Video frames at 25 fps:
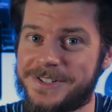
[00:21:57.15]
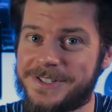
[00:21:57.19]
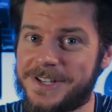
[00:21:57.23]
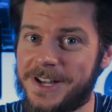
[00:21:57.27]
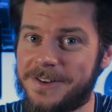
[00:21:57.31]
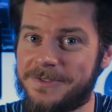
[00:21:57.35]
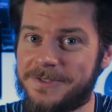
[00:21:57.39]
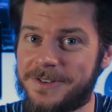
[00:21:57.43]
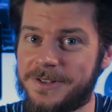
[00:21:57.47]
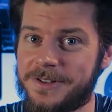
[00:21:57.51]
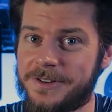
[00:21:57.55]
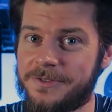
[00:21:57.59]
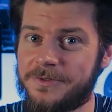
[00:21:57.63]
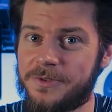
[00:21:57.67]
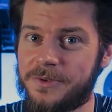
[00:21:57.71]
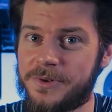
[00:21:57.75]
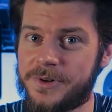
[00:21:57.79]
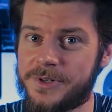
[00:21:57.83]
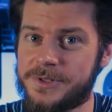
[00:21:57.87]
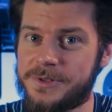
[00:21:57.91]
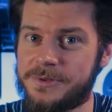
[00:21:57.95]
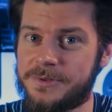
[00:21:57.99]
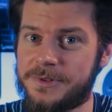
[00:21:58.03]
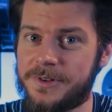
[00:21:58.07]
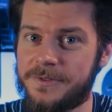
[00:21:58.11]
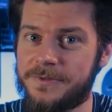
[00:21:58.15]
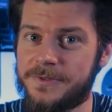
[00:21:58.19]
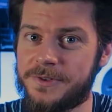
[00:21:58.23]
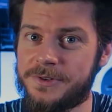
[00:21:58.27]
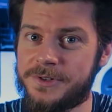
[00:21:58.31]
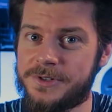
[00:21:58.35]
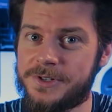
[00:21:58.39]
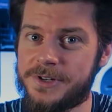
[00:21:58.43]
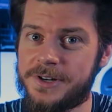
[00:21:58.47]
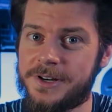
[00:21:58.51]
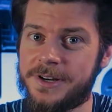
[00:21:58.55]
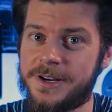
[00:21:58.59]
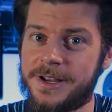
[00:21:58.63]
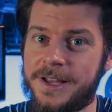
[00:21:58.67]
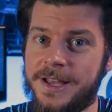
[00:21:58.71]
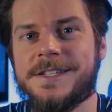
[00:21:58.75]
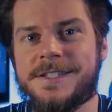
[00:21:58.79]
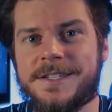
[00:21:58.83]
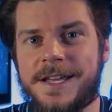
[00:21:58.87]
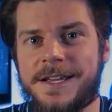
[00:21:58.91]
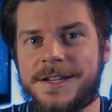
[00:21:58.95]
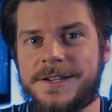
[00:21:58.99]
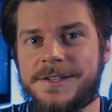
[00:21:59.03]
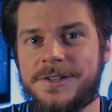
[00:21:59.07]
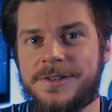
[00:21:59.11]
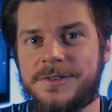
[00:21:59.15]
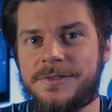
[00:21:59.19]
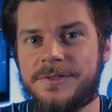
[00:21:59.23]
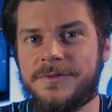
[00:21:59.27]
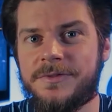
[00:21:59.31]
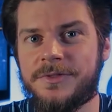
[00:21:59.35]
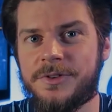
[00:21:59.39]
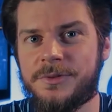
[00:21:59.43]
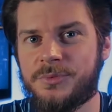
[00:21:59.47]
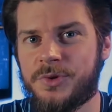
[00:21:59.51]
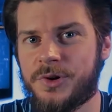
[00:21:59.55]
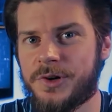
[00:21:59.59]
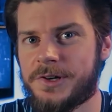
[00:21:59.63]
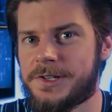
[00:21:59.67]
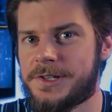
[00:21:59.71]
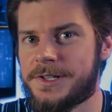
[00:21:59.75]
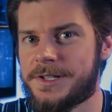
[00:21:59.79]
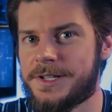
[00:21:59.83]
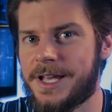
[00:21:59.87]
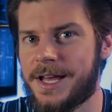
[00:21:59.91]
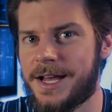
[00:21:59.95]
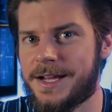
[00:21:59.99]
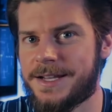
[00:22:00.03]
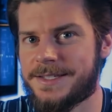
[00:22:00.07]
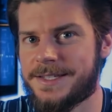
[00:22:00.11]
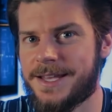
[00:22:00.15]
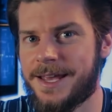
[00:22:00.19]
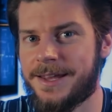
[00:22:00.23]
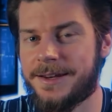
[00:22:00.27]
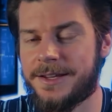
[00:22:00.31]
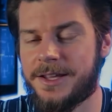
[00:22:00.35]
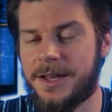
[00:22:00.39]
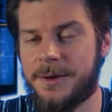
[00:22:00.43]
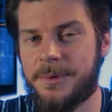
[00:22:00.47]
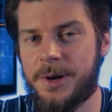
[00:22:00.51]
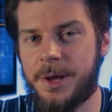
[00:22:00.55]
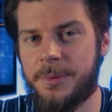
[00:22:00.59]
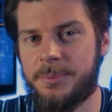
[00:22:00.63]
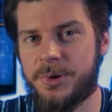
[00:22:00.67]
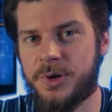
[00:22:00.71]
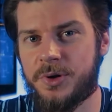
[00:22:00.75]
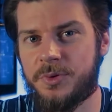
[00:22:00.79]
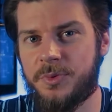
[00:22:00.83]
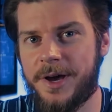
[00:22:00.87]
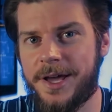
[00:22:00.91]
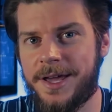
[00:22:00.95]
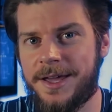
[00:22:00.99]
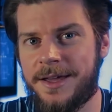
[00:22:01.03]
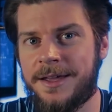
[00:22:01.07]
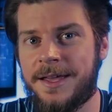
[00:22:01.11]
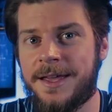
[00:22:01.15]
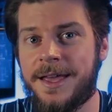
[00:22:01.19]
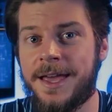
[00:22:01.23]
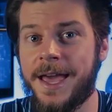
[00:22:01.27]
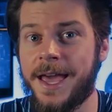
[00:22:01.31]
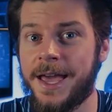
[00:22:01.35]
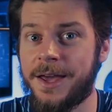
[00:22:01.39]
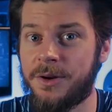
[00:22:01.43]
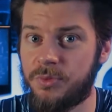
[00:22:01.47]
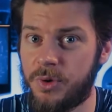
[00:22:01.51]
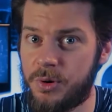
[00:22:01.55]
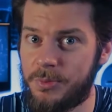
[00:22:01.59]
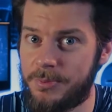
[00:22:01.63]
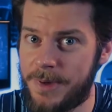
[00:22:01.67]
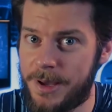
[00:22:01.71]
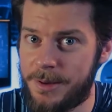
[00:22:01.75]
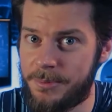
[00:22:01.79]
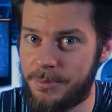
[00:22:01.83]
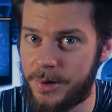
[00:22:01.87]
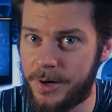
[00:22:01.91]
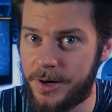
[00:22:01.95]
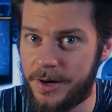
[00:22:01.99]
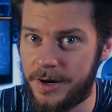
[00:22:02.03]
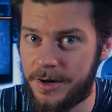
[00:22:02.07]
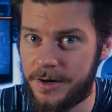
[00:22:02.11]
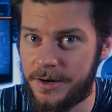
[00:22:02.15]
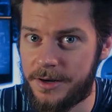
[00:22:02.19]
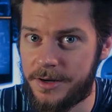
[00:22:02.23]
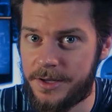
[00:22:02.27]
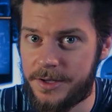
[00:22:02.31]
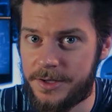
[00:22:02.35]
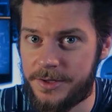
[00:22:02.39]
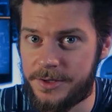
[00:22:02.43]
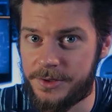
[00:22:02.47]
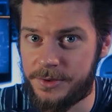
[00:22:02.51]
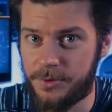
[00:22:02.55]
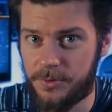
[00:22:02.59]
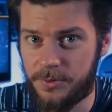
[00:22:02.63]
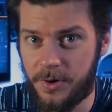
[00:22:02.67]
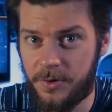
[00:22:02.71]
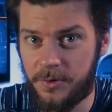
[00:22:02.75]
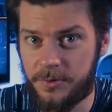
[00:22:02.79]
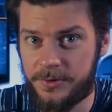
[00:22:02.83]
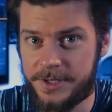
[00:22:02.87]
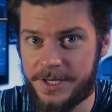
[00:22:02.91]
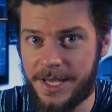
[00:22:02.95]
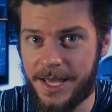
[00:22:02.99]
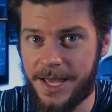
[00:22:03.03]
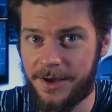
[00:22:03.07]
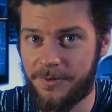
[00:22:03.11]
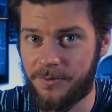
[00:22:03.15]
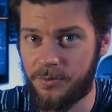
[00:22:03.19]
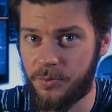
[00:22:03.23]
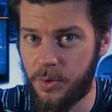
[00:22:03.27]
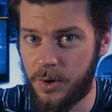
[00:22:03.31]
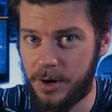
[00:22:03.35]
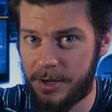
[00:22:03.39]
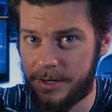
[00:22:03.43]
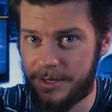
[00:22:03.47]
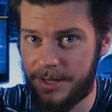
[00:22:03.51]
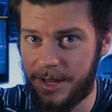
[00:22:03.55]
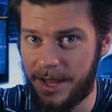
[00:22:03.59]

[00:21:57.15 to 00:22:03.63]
stuff to look forward to in the future. Stay tuned for more good content coming up your way. And remember, you only have one